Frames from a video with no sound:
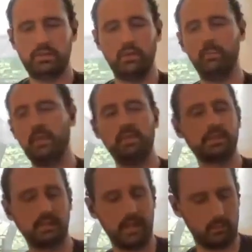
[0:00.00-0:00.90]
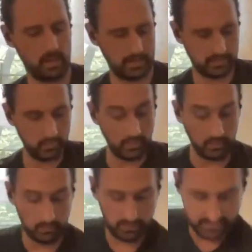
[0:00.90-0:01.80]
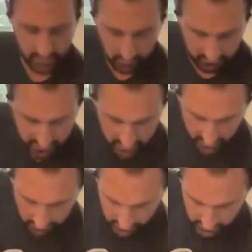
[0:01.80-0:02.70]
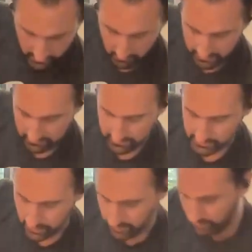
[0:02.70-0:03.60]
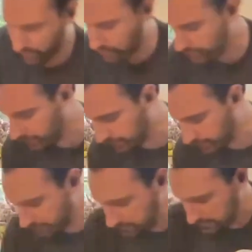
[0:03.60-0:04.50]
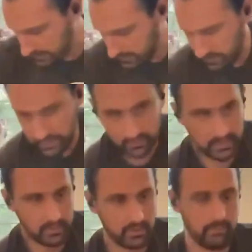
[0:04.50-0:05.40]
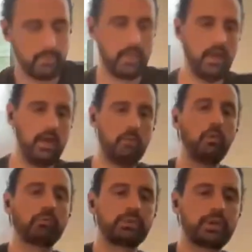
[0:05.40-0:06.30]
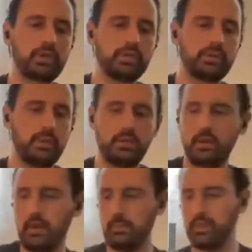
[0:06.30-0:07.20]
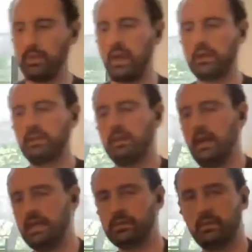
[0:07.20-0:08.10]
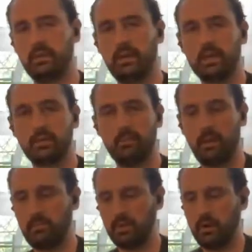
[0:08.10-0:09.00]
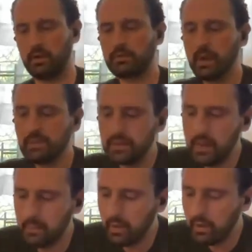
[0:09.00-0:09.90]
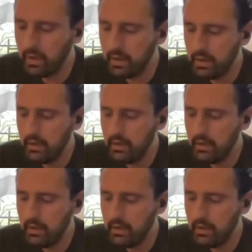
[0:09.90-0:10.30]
So, and this likewise will take a bit of time. So I want to get this started earlier than later, and we'll return to it periodically as we bump along throughout the demo.